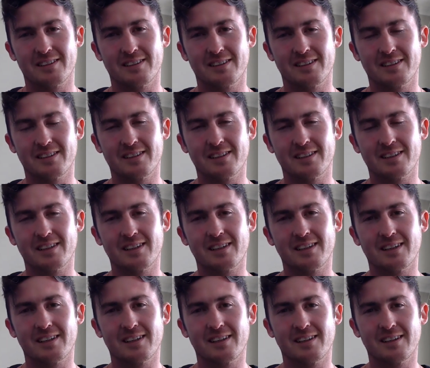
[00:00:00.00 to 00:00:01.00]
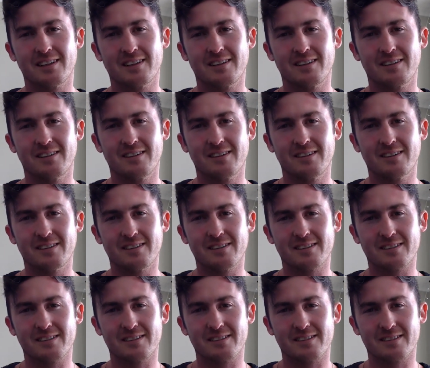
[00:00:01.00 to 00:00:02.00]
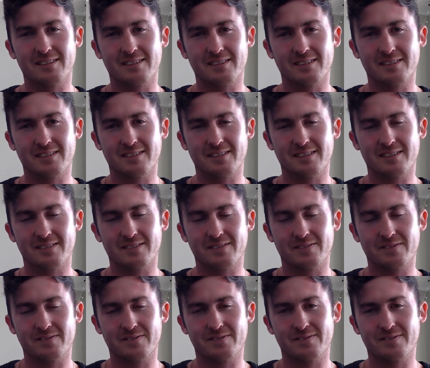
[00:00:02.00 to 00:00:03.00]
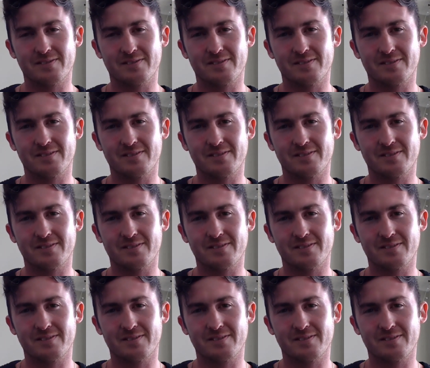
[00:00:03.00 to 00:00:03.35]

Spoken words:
[no speech]